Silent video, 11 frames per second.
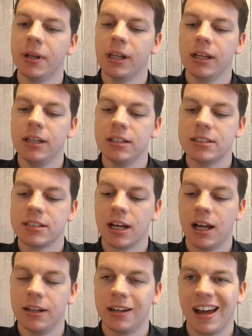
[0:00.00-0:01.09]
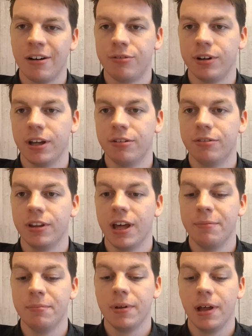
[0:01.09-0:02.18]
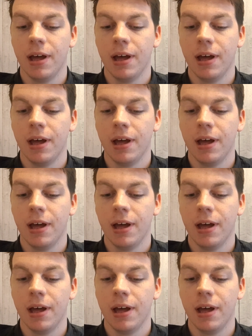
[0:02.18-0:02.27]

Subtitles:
Middle East and Africa for them.